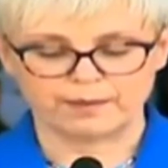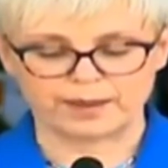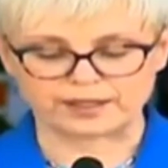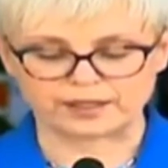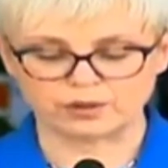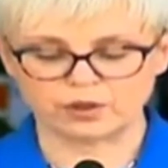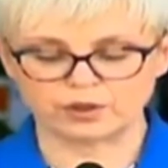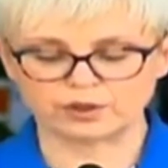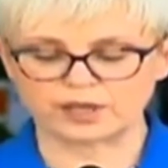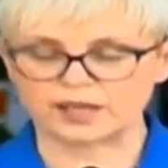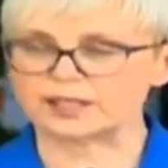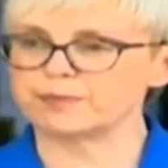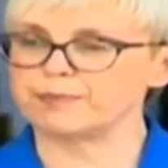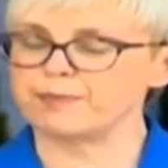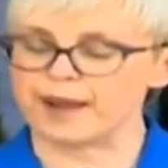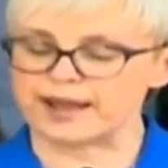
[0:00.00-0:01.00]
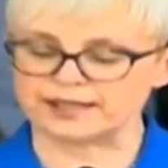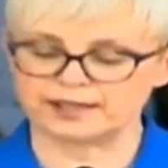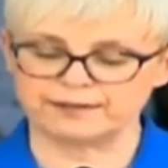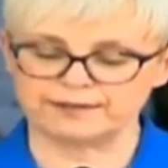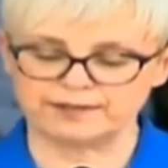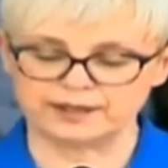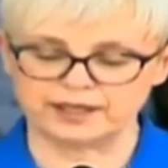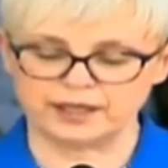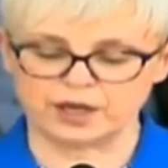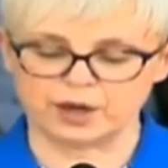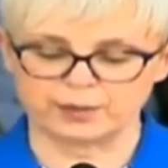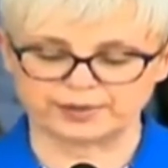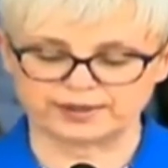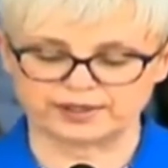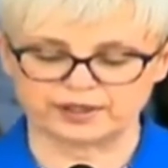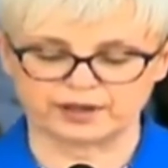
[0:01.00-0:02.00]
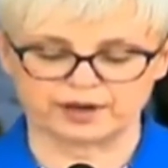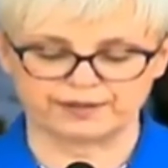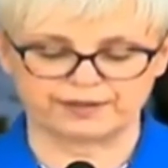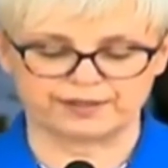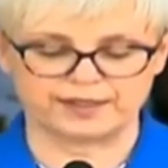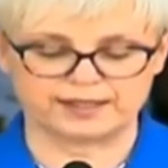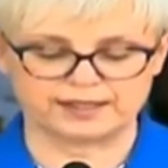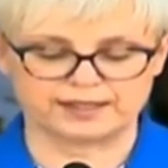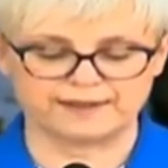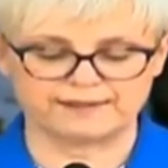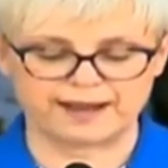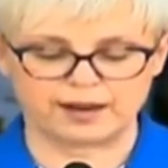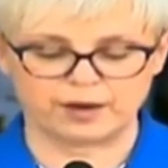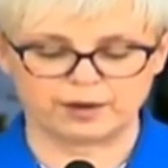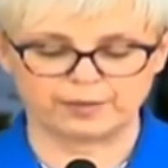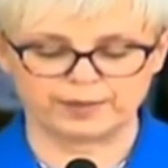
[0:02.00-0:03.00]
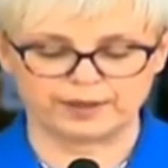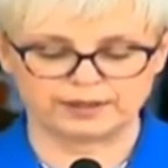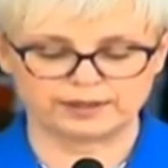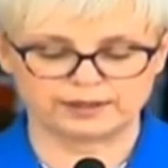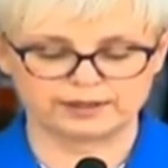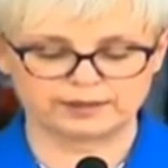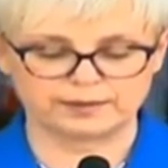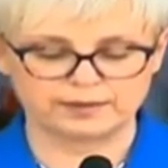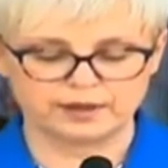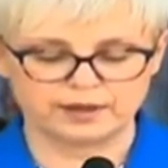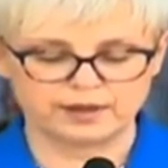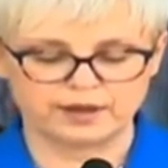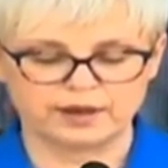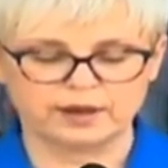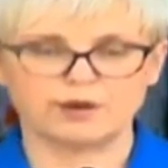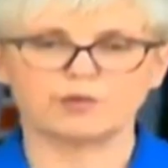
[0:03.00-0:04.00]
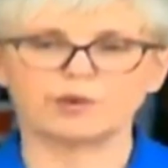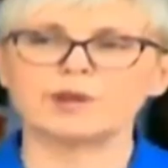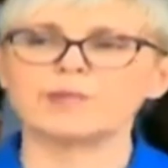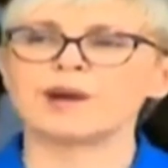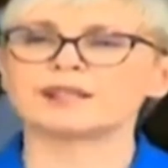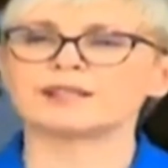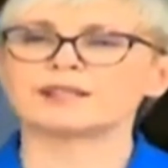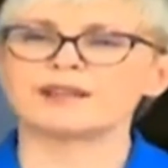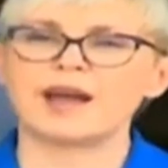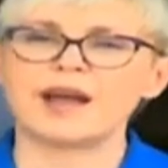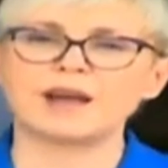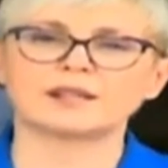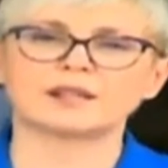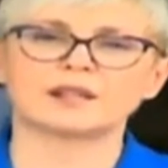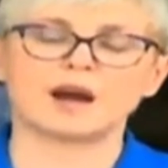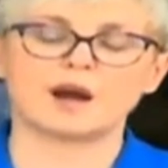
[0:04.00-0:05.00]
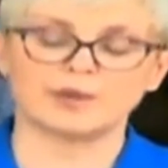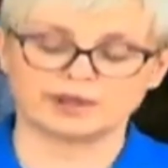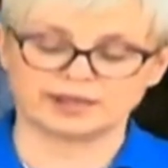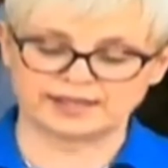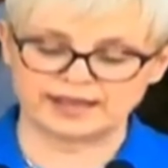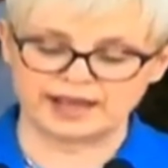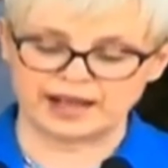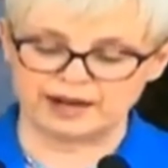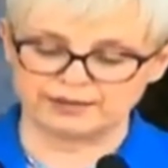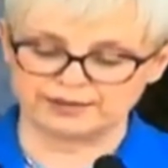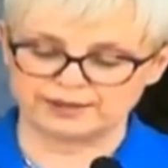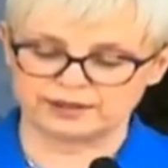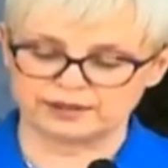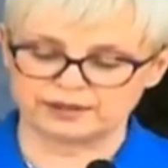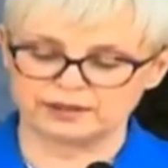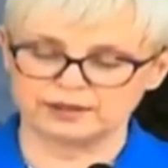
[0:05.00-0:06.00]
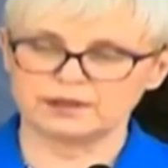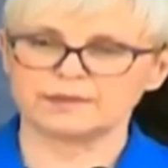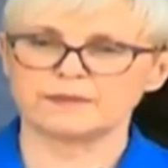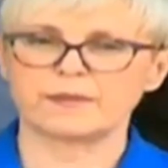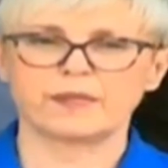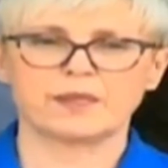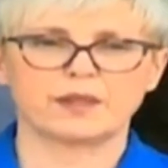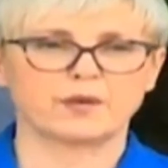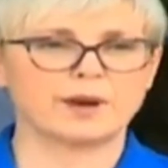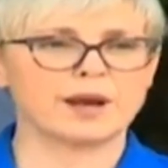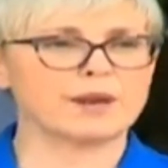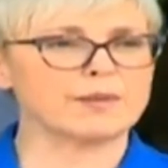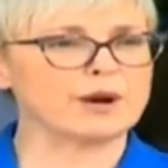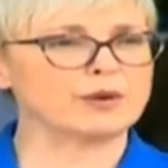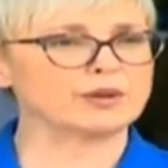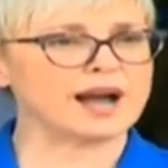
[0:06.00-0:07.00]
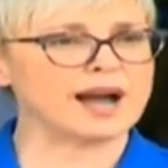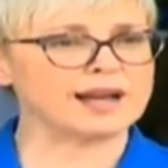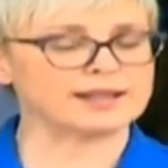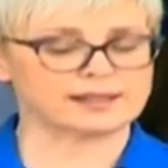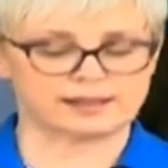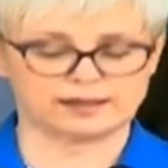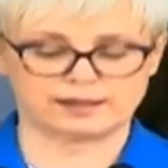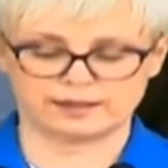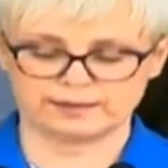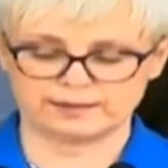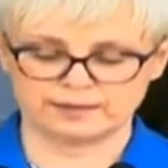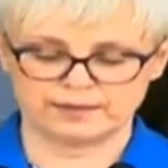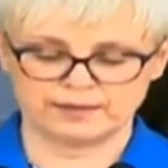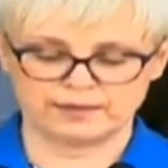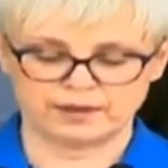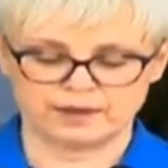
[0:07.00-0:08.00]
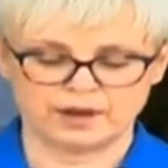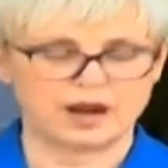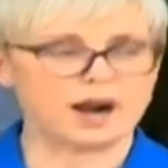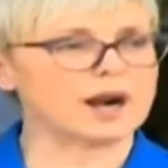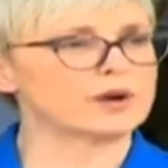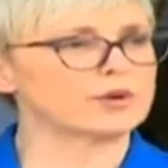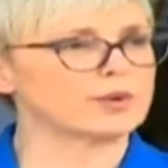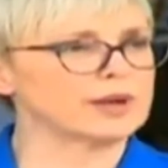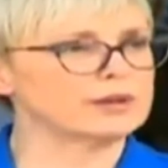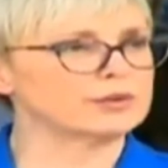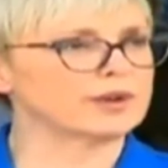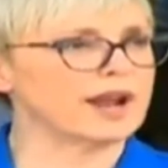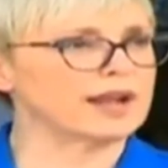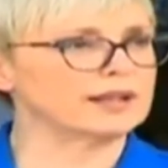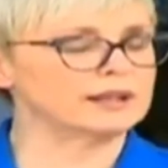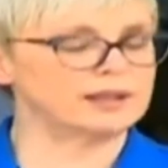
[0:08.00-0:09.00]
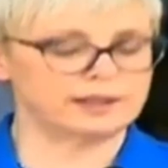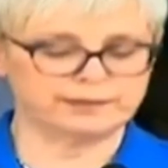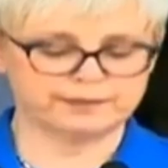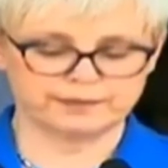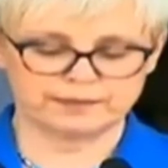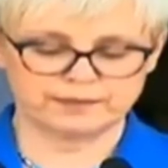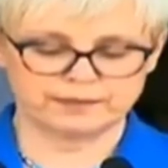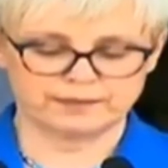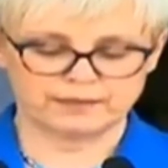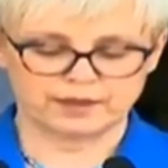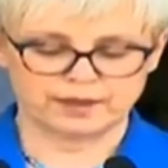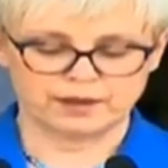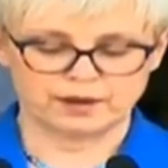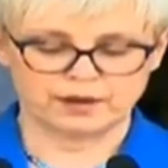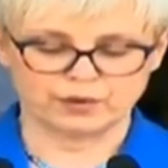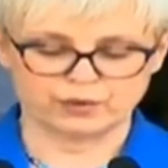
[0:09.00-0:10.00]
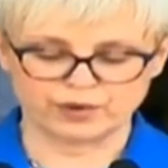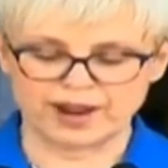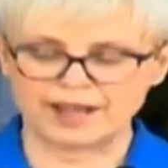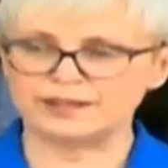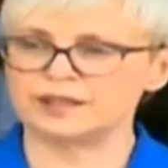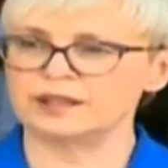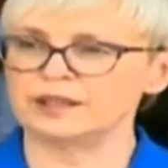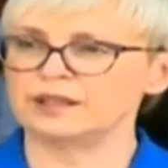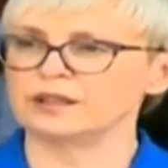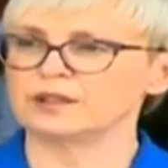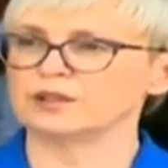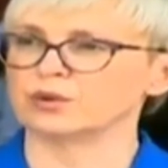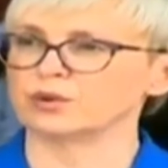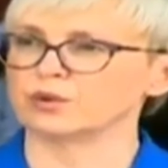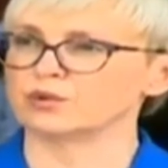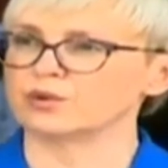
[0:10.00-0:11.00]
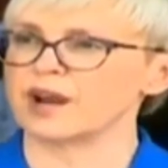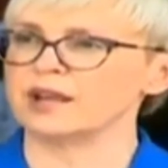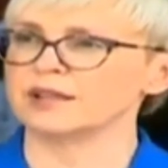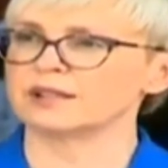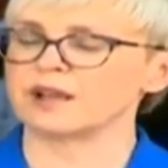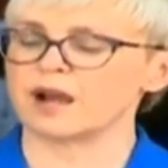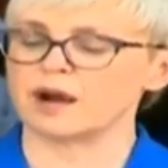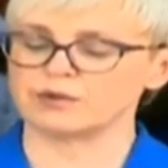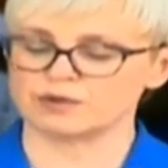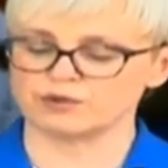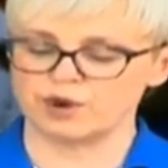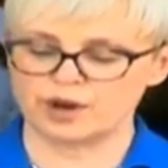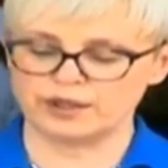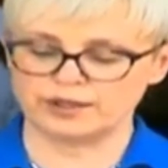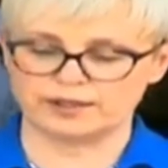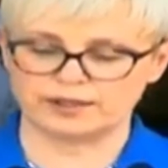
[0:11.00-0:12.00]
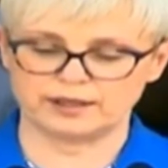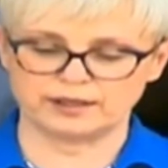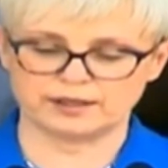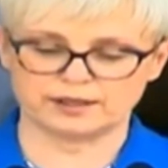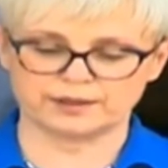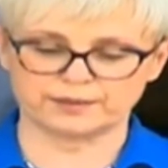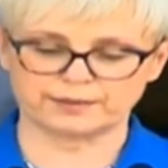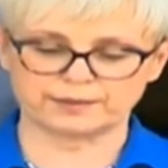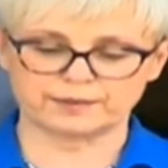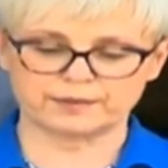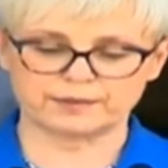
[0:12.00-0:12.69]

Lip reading: must not just passively observe these developments. We must ask ourselves, what about us? Are we ready to raise our voices?